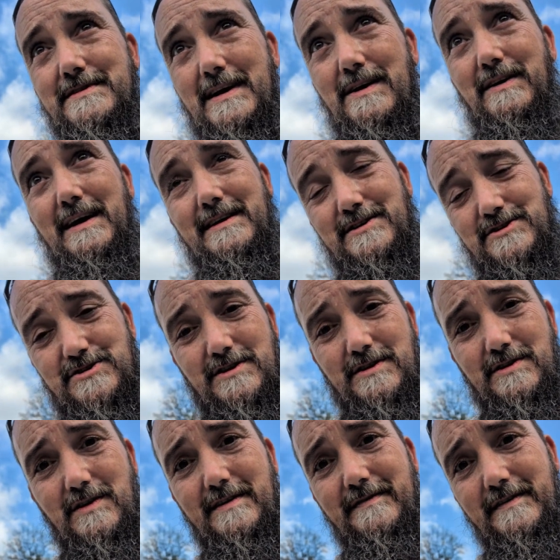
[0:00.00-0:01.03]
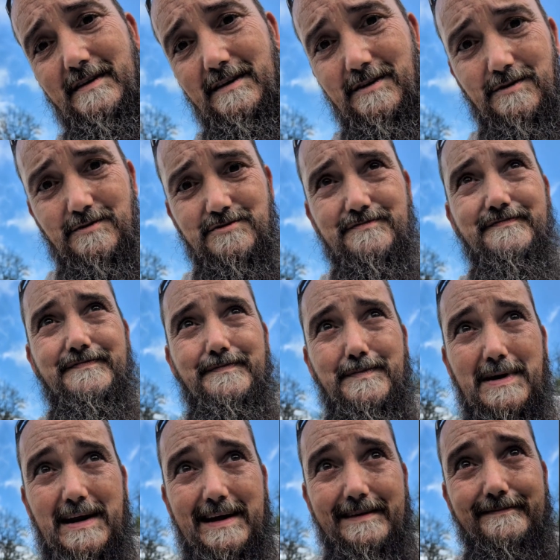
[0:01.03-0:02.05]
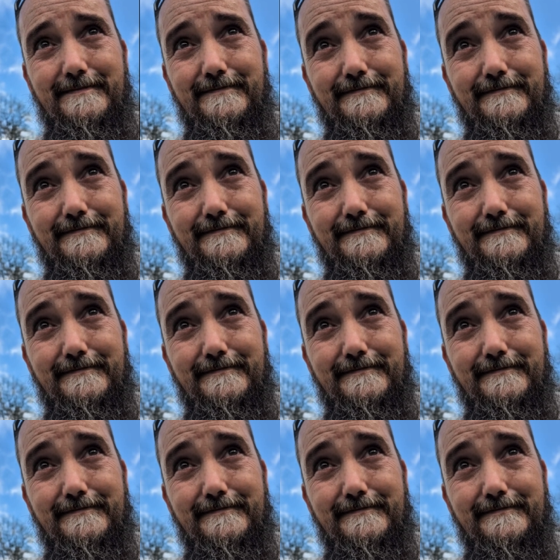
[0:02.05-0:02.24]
I'll kind of show you off of the little mini